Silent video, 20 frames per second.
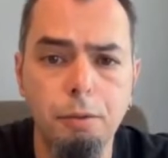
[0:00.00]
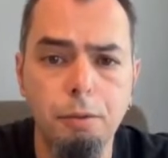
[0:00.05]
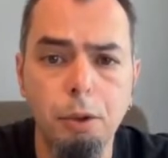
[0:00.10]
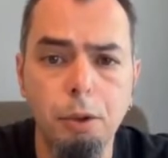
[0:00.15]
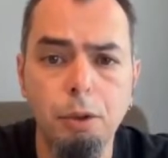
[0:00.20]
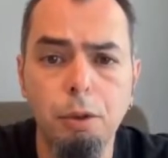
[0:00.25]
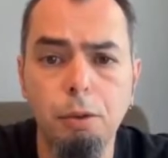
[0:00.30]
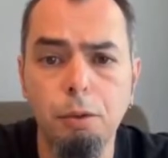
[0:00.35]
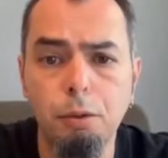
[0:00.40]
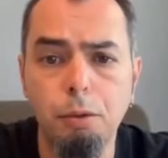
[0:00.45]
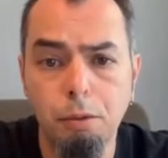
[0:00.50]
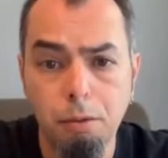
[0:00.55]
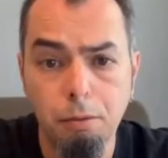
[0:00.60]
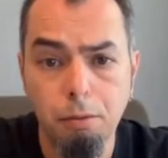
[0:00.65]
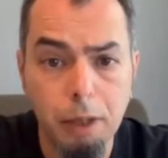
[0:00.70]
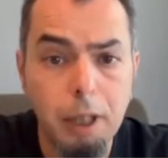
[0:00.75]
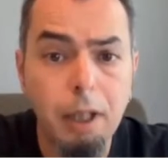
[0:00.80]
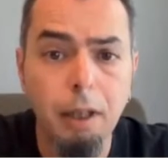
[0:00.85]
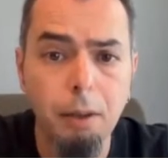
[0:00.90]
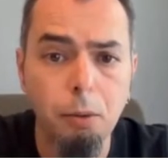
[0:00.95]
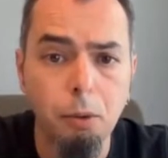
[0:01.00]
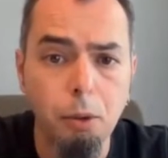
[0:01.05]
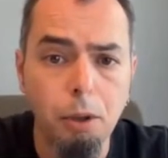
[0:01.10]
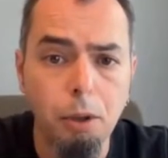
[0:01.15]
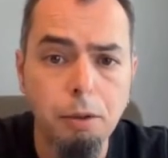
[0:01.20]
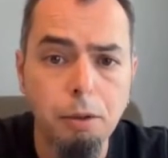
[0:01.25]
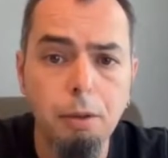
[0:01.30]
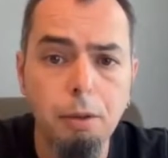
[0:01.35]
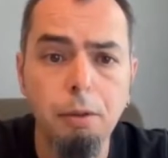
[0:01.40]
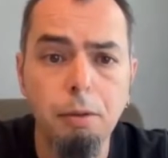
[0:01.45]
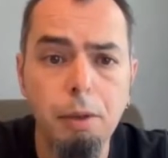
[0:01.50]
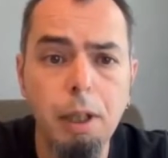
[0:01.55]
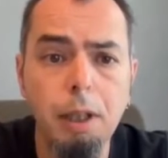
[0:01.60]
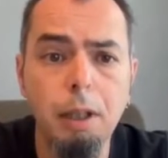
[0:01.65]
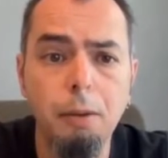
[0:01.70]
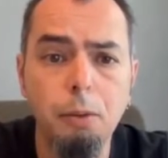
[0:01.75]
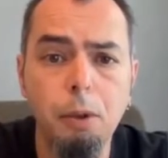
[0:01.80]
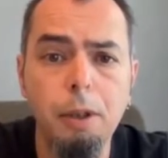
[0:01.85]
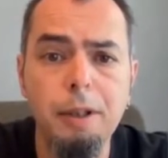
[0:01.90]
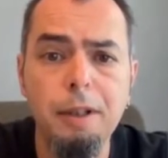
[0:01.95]
What you really
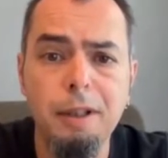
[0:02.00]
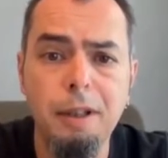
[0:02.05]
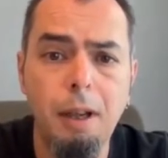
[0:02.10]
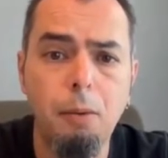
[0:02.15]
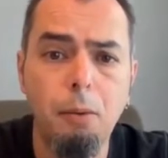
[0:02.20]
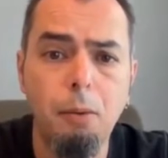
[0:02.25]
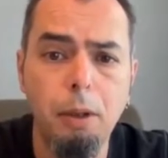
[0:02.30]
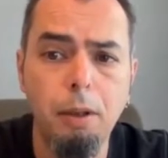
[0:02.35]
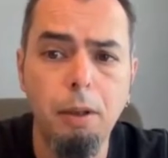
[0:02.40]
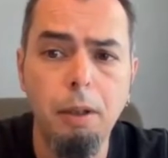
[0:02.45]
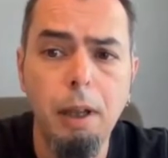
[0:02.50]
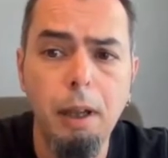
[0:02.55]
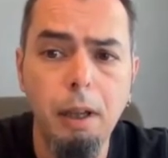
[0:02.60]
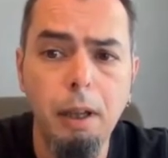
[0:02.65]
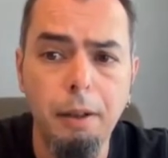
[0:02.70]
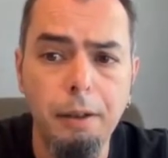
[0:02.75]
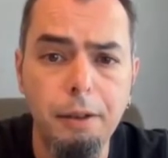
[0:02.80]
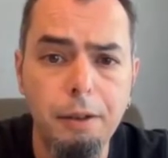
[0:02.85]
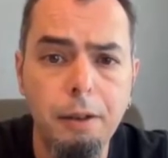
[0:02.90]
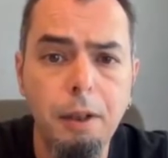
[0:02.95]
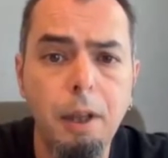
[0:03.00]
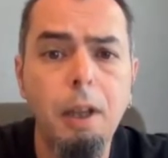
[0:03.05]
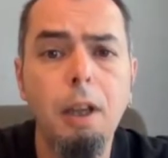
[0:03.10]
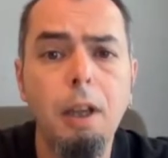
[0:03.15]
want someone else